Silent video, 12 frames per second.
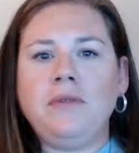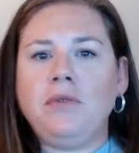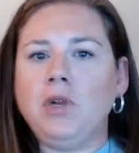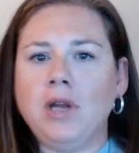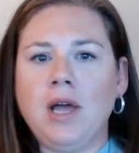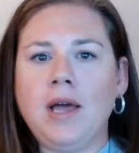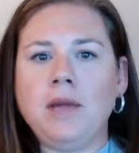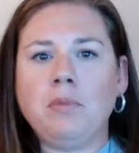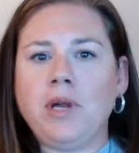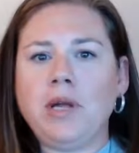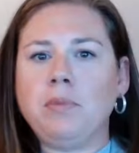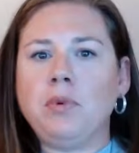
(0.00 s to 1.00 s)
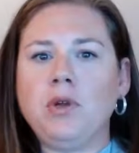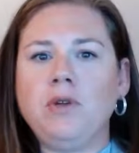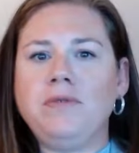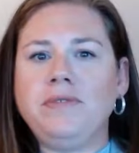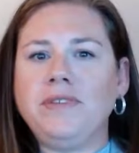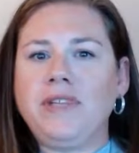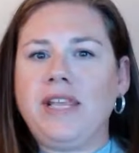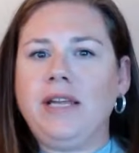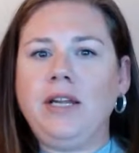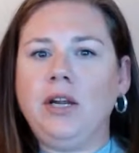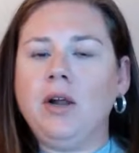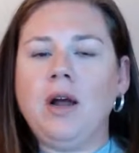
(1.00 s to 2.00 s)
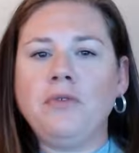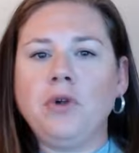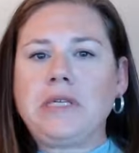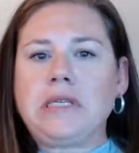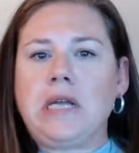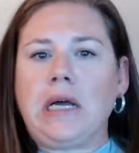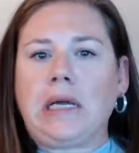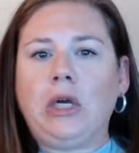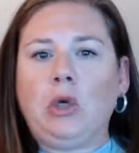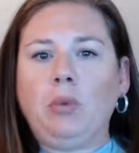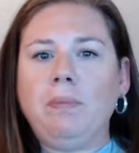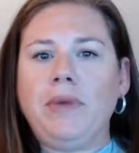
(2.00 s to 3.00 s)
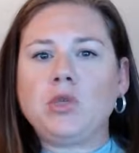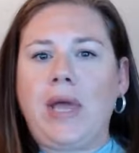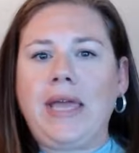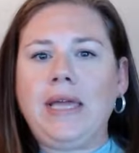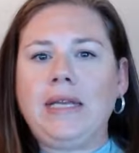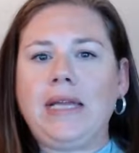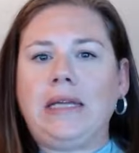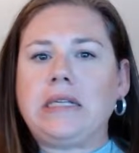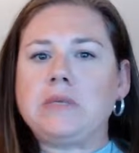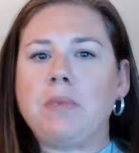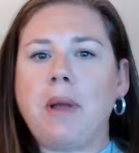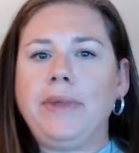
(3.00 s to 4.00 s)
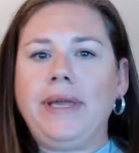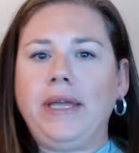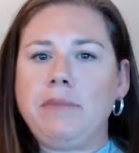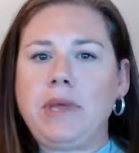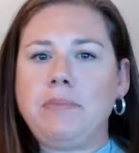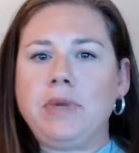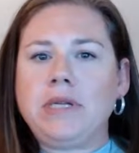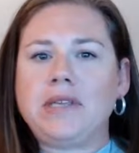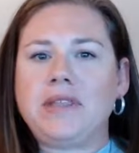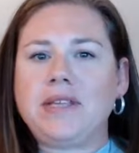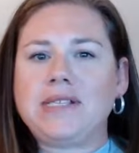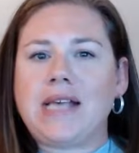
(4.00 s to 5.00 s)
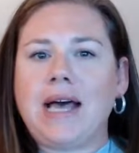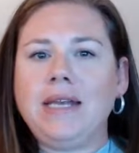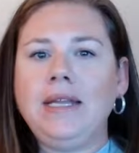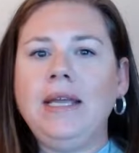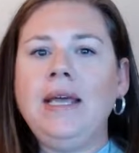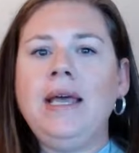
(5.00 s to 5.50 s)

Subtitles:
you're not pre-approved, then your offer is not going to hold much weight and it's probably going to be put to the side.